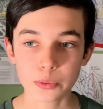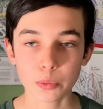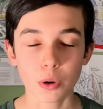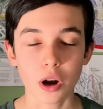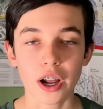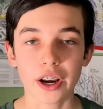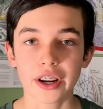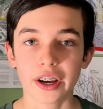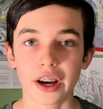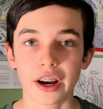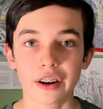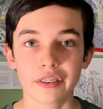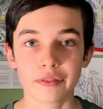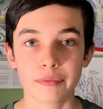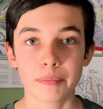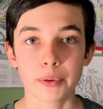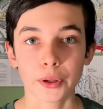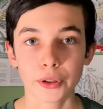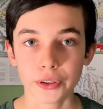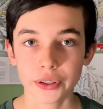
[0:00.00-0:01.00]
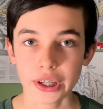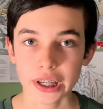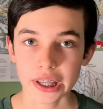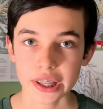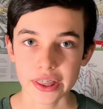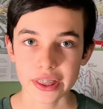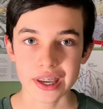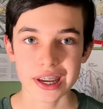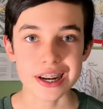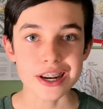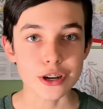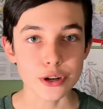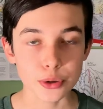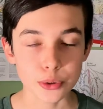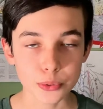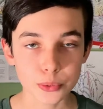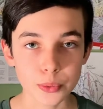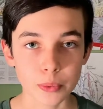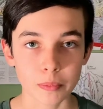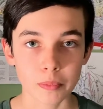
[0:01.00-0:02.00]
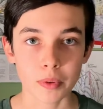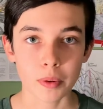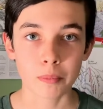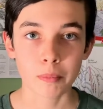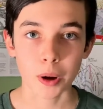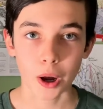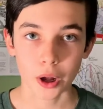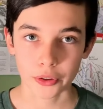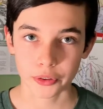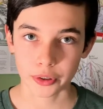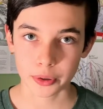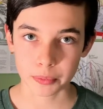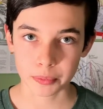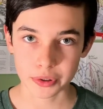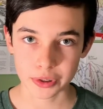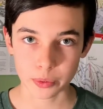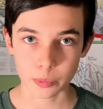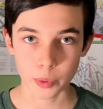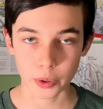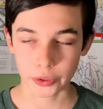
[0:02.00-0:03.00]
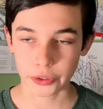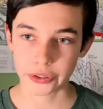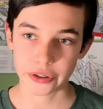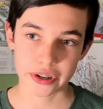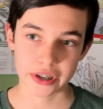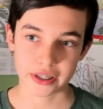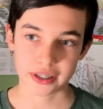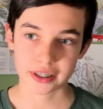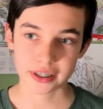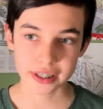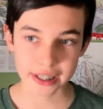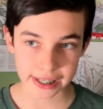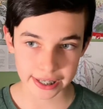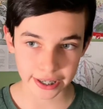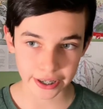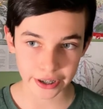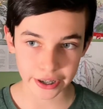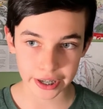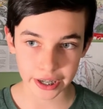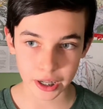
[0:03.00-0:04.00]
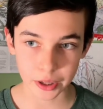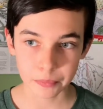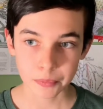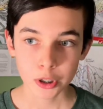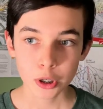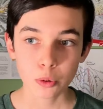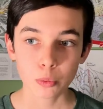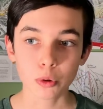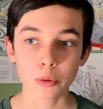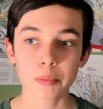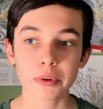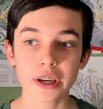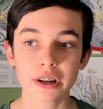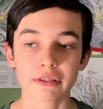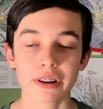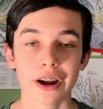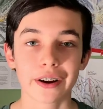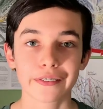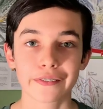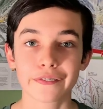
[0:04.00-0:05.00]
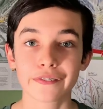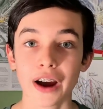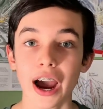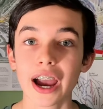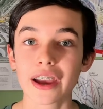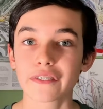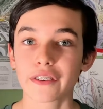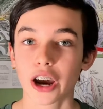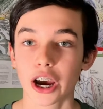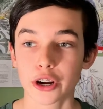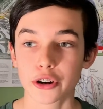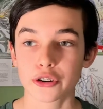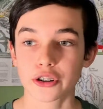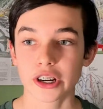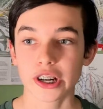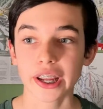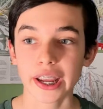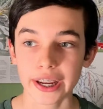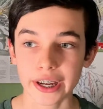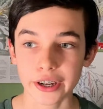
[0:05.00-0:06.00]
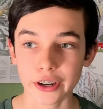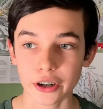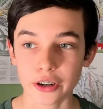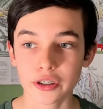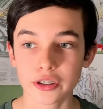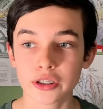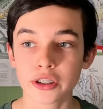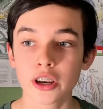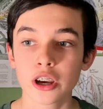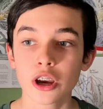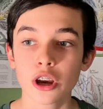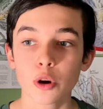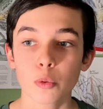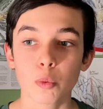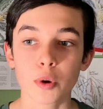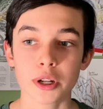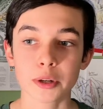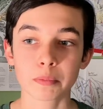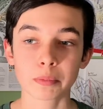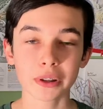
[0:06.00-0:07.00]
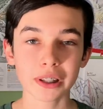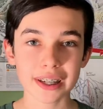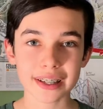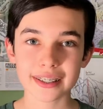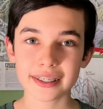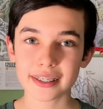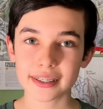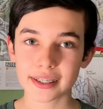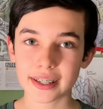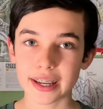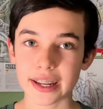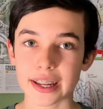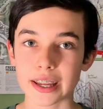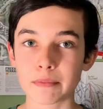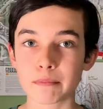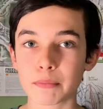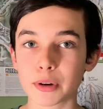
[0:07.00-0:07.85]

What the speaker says: one of building the new Balsams Wilderness ski area will be around 500 acres, which places it in